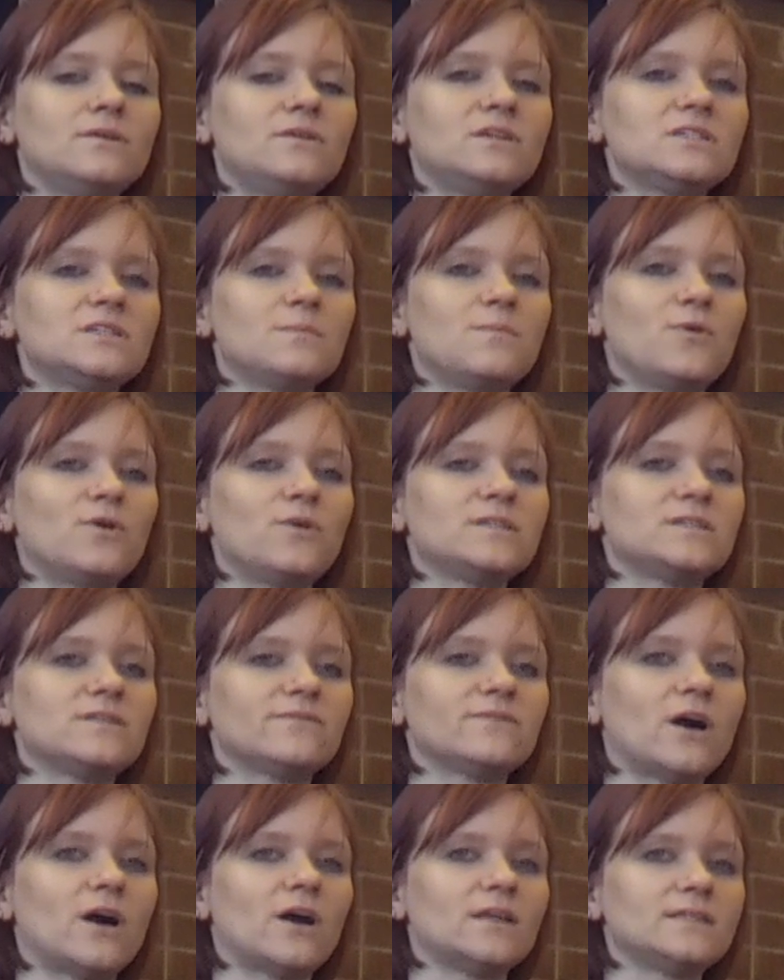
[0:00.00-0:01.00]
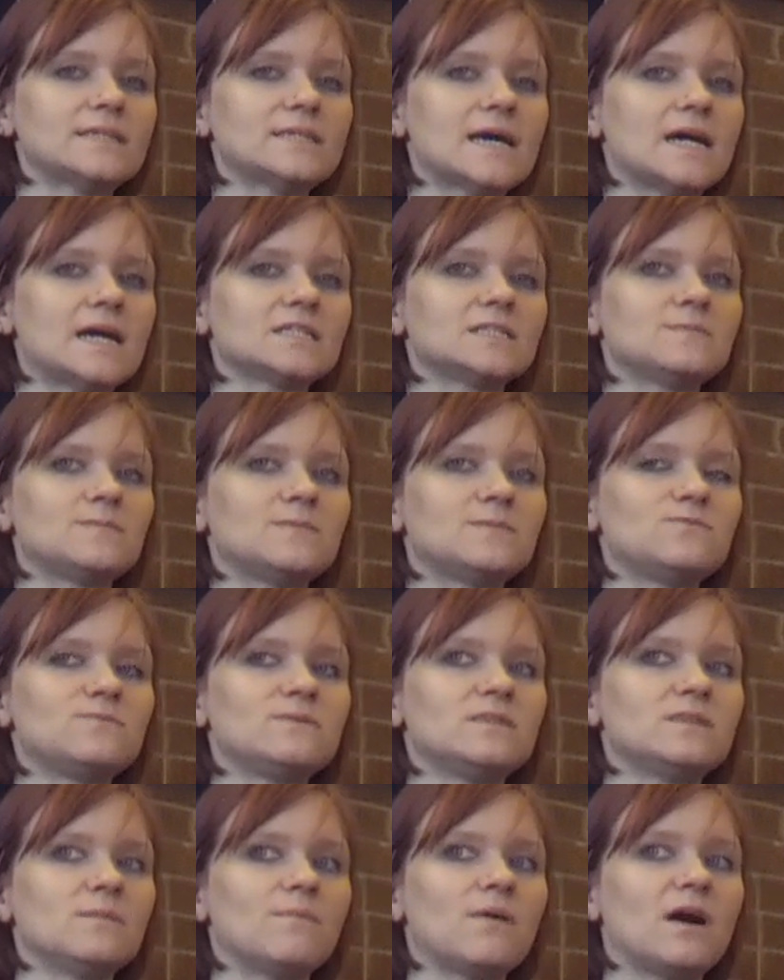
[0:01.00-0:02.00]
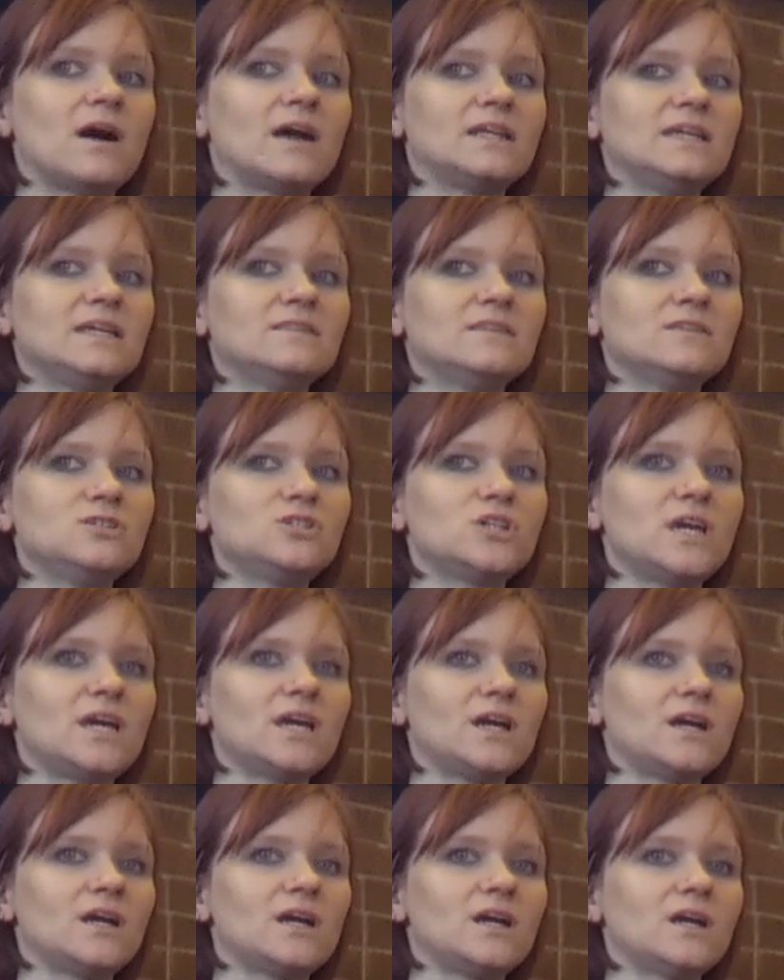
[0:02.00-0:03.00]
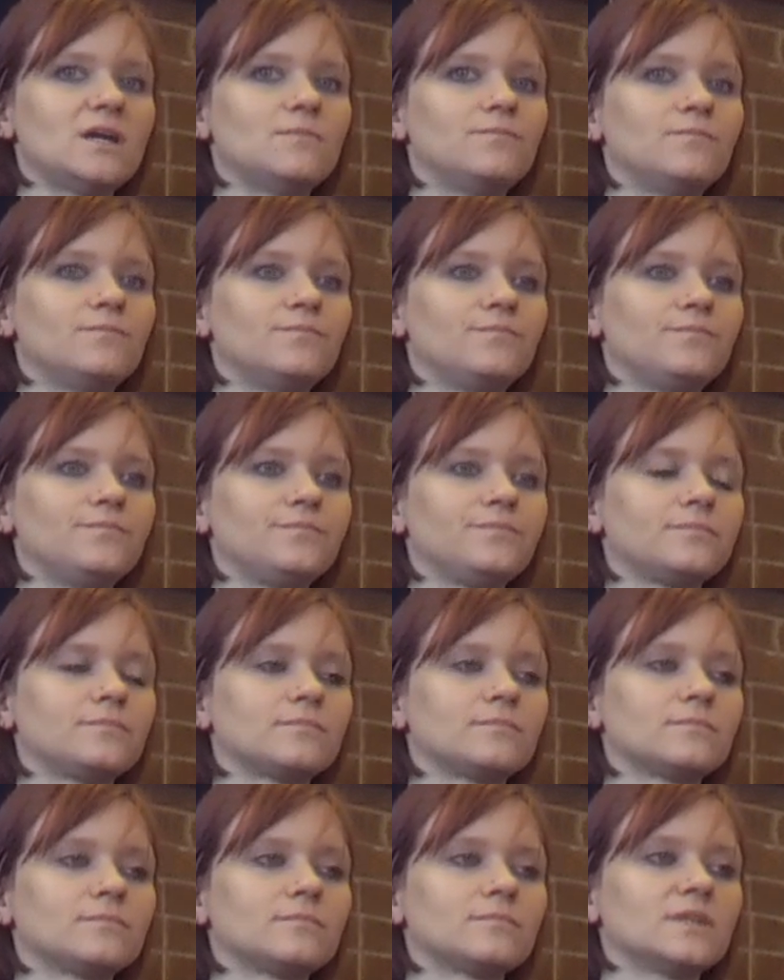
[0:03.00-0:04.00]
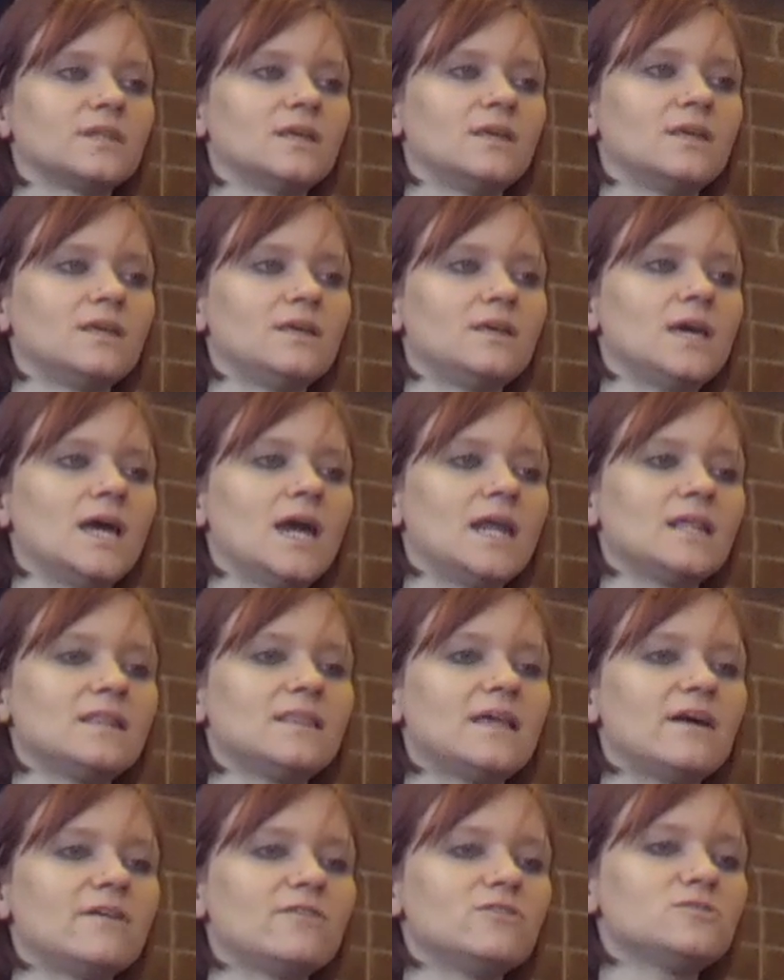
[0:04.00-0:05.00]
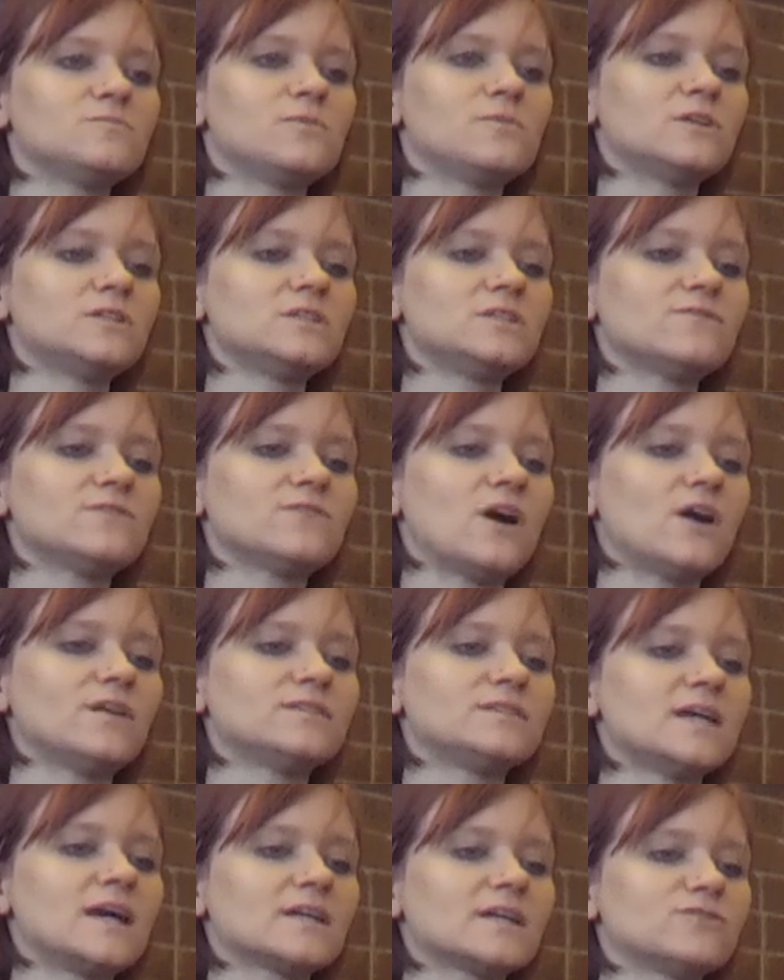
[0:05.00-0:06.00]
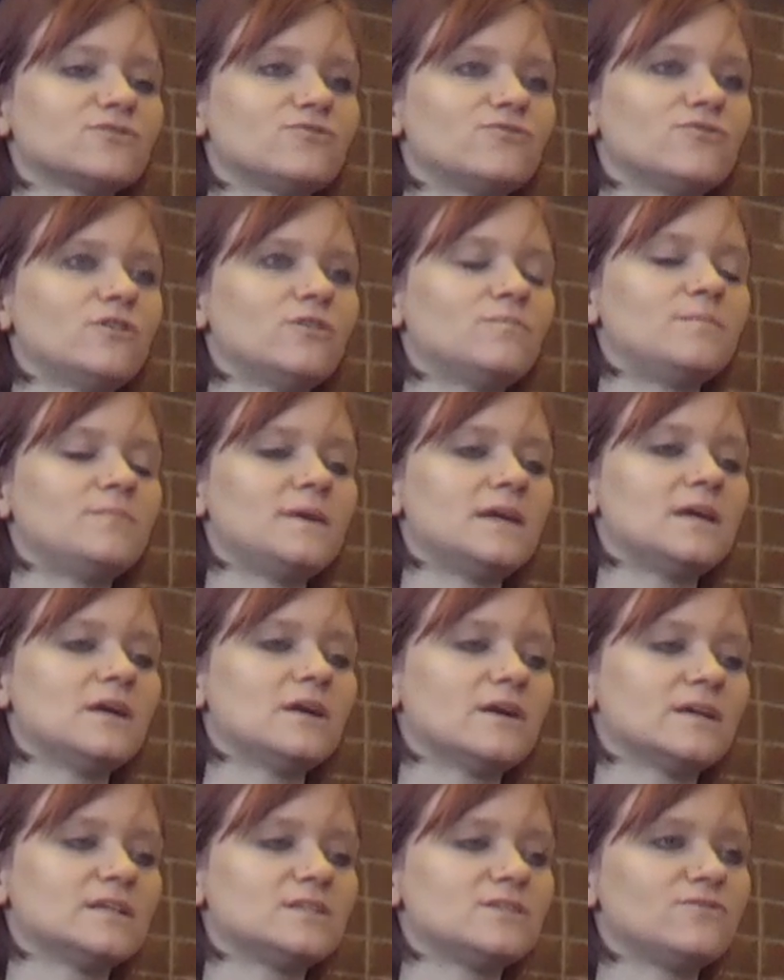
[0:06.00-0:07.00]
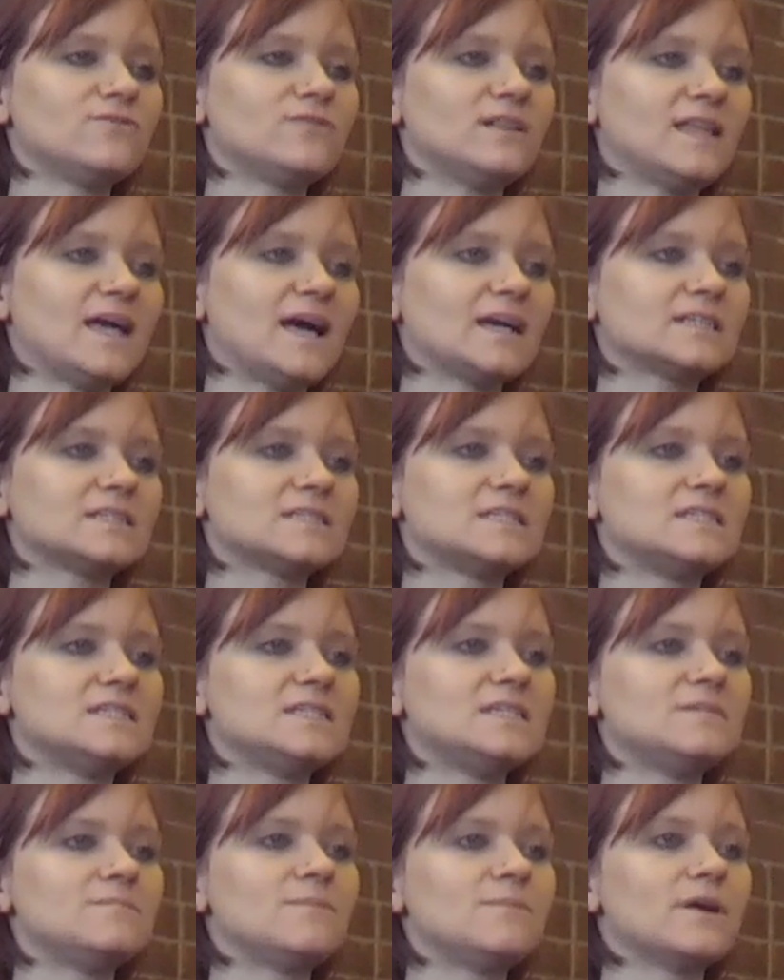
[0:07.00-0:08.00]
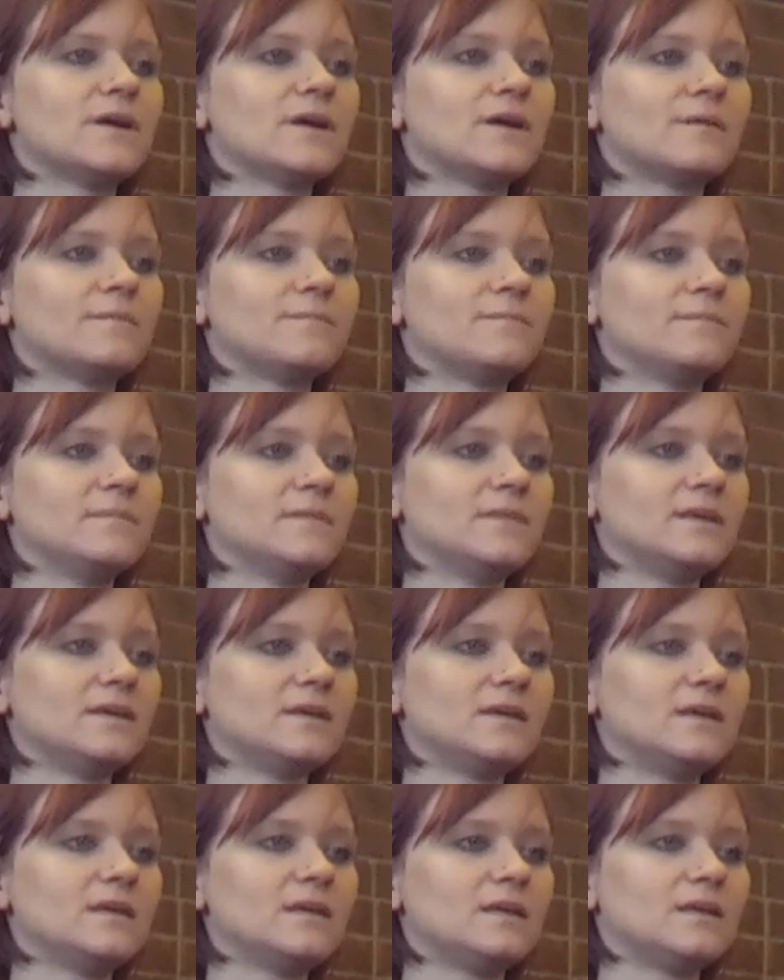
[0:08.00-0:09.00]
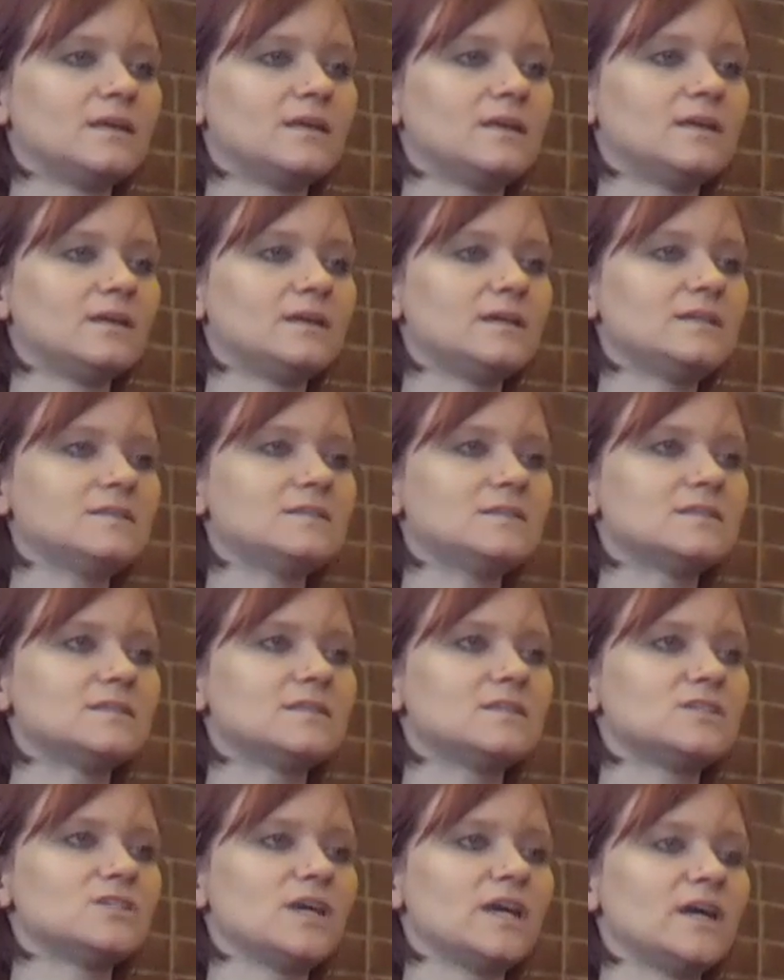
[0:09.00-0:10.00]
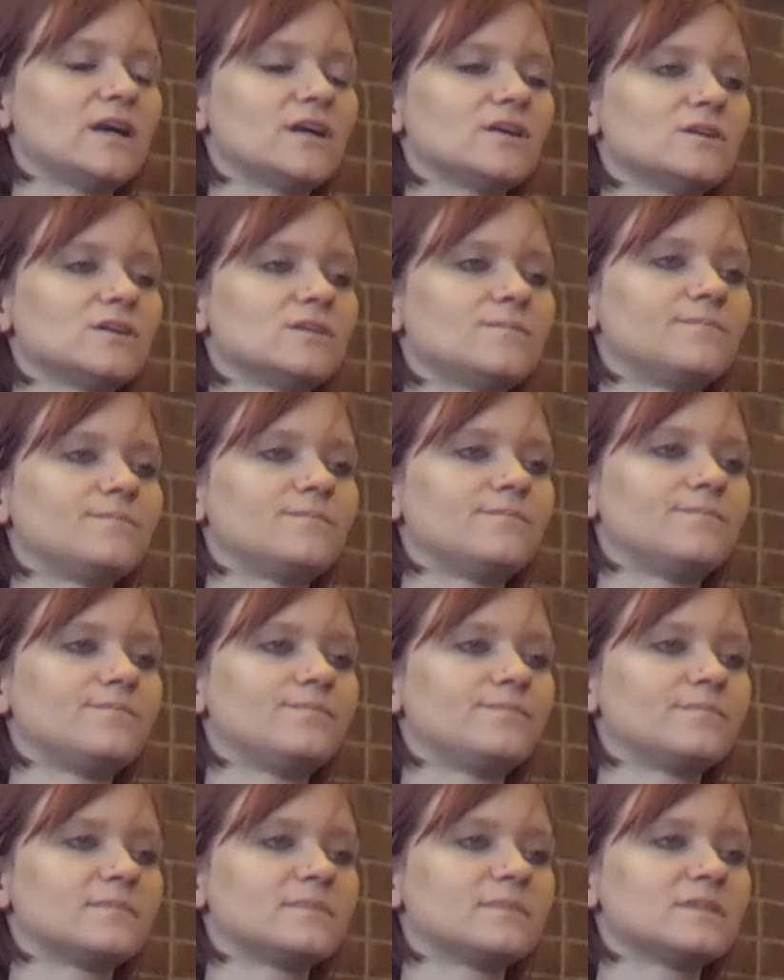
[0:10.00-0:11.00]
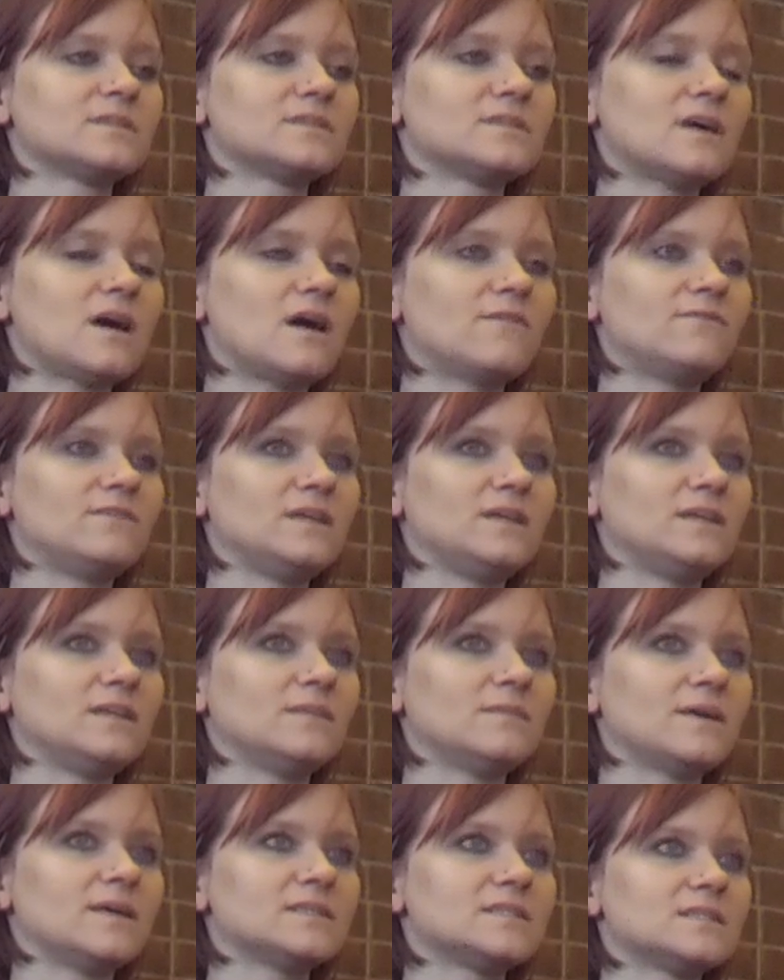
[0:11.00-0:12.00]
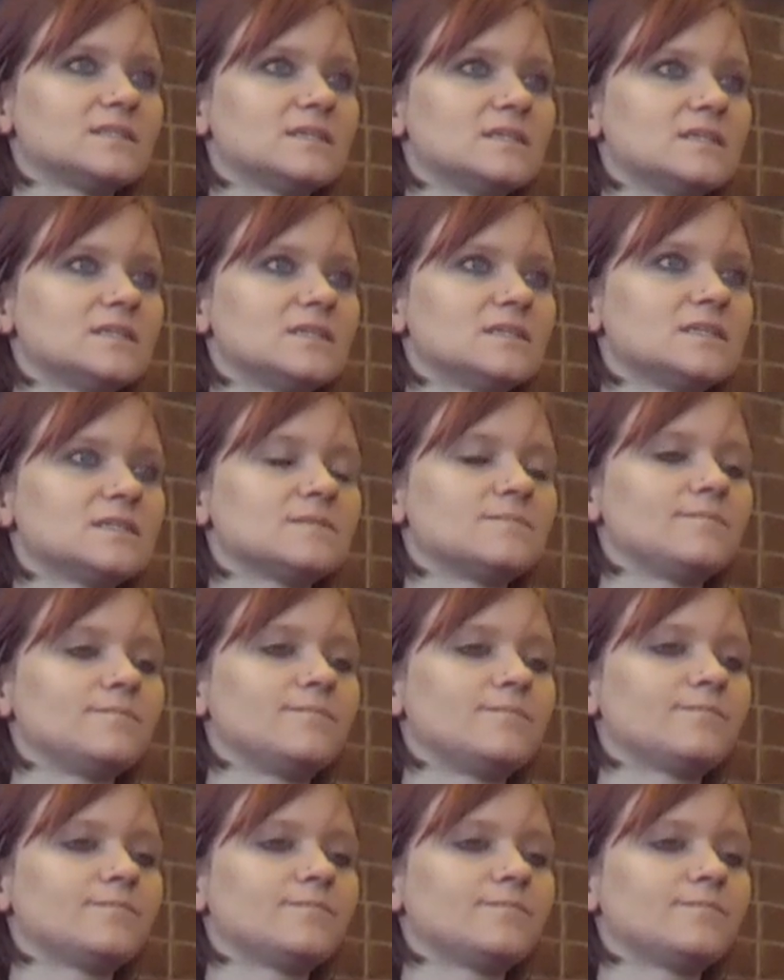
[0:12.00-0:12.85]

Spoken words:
Notice the points of contact between the body and the chair, and allow those points of contact to grow bigger as you relax deeper into the chair, softening the muscles.